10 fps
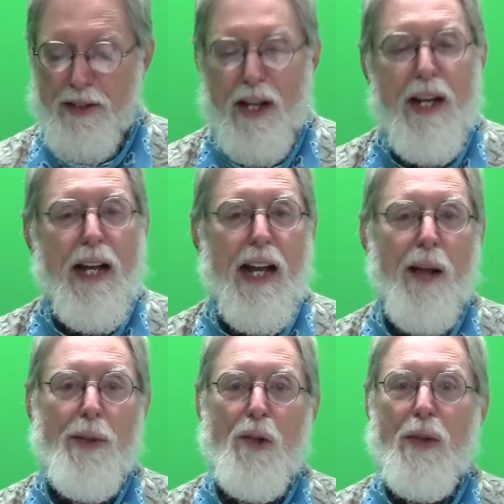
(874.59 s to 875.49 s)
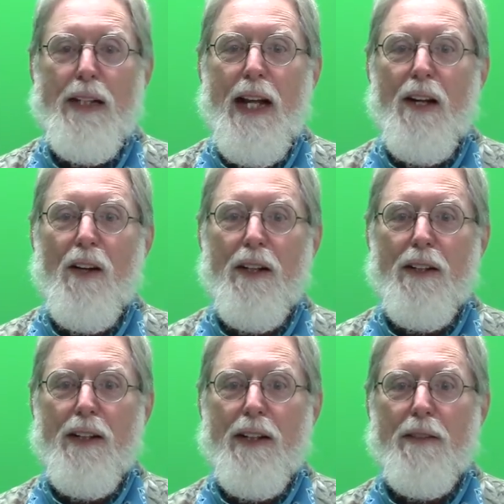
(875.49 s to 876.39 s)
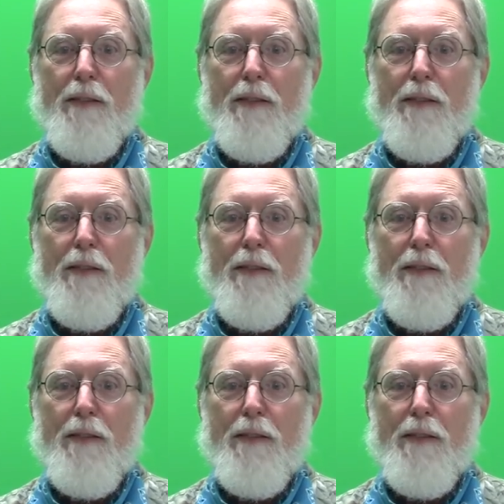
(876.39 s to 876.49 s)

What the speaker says: and I'll be doing that on